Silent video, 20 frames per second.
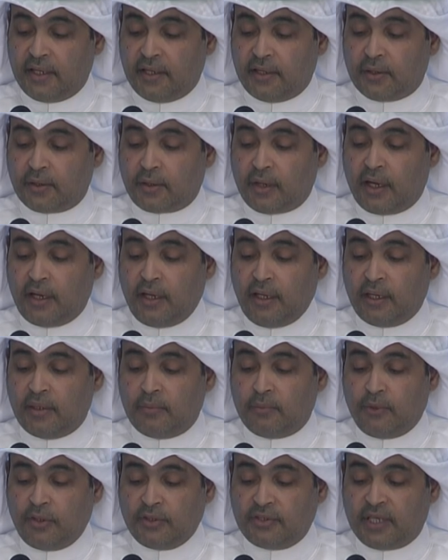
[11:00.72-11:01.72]
and submit
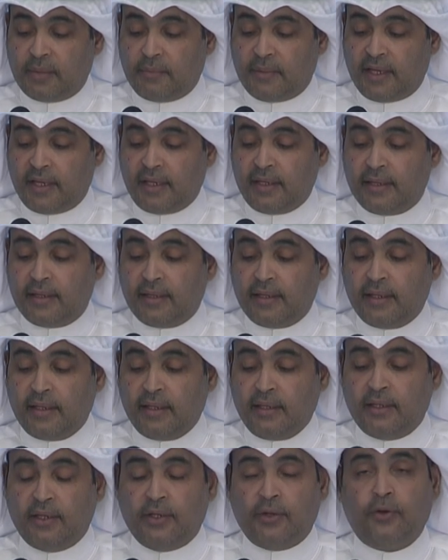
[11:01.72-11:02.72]
appropriate
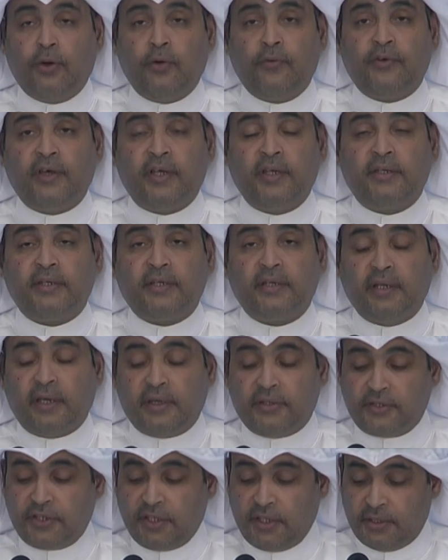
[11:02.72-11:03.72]
recommendations that
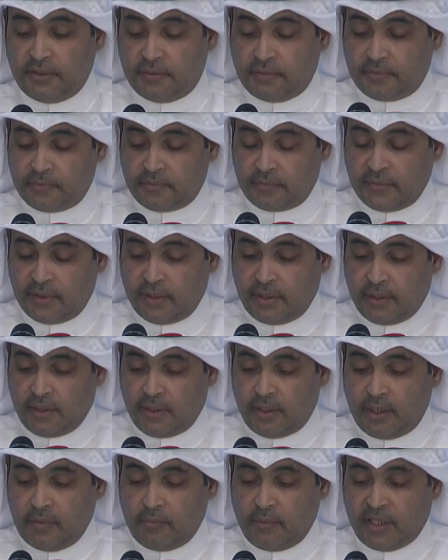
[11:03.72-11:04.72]
prioritize the
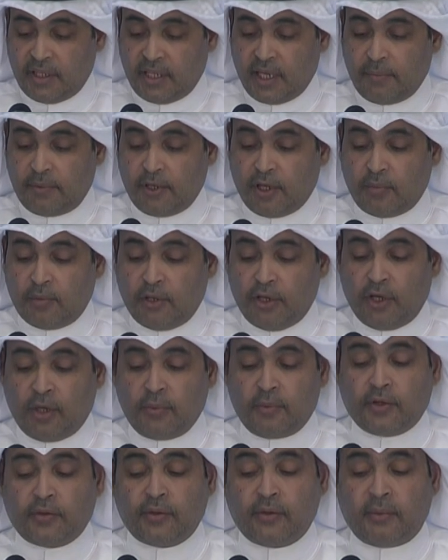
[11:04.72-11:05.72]
interests of the country
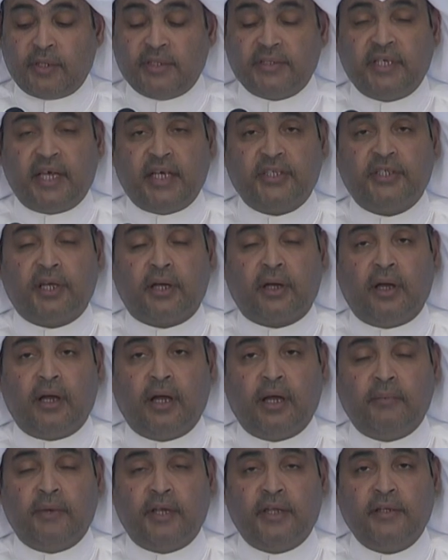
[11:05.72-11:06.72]
and its people.
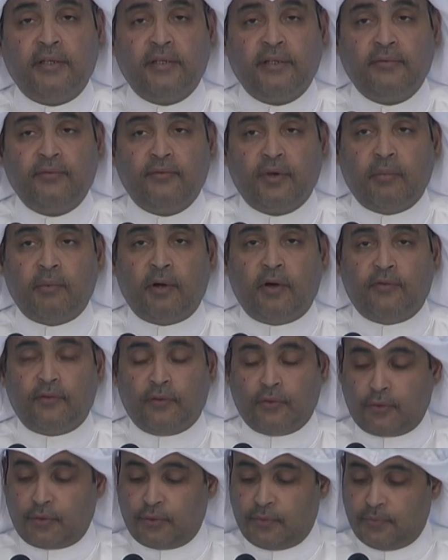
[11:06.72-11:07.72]
He stressed the
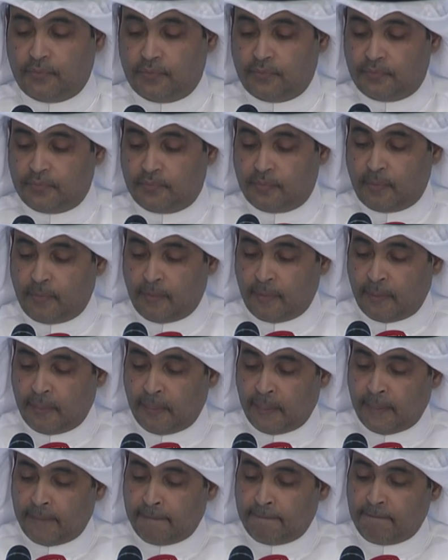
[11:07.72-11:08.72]
importance of following
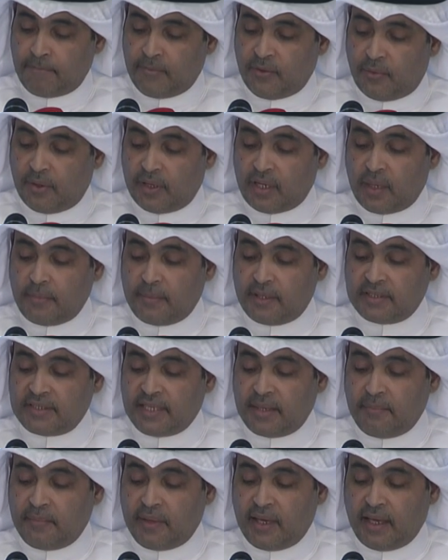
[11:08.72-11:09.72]
precautions during
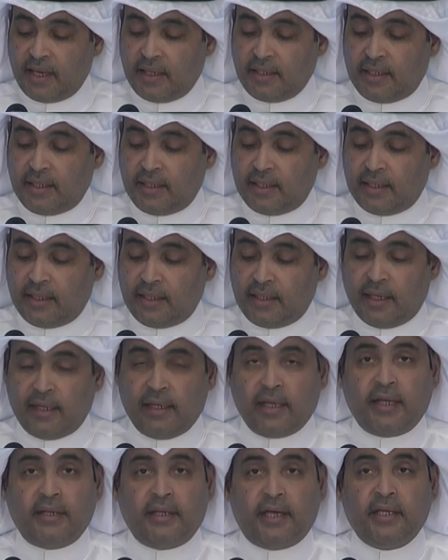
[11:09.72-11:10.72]
Ashura season.
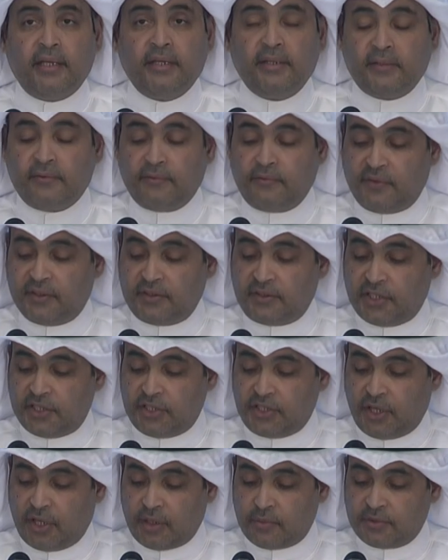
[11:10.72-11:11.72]
The project
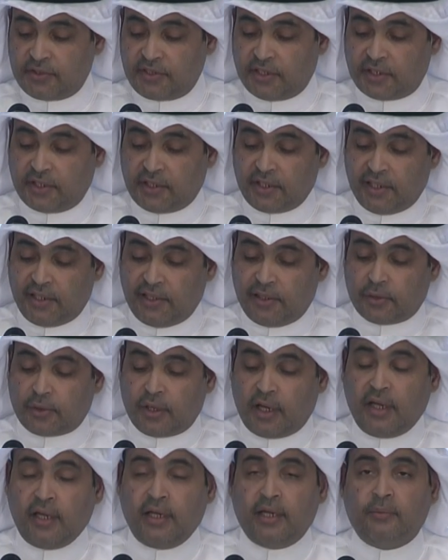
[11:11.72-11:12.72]
manager of Public
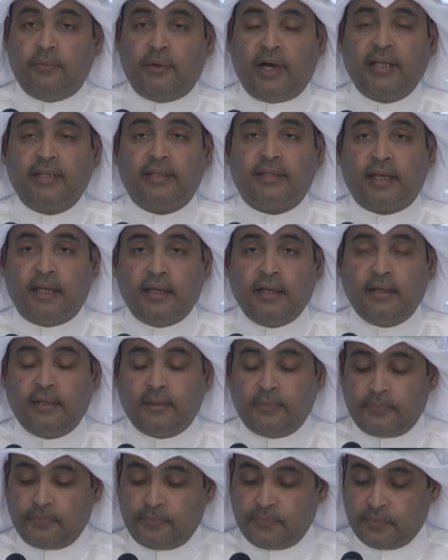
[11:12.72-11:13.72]
Hospital
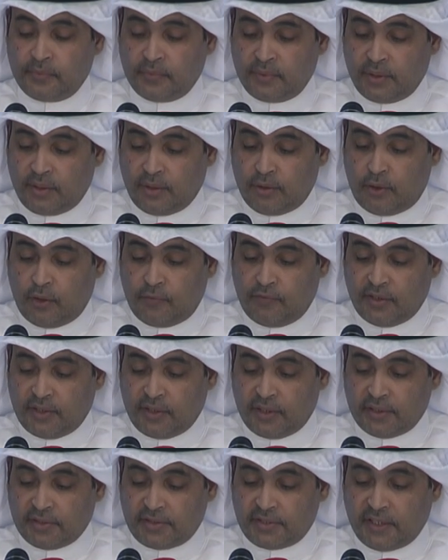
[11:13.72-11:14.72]
Autonomy and the Supreme
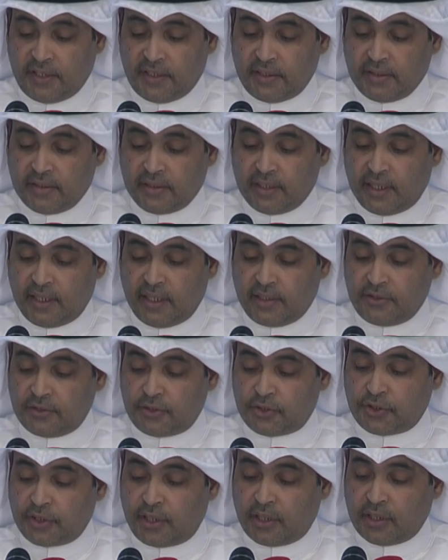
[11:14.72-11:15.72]
Council of Health, Lieutenant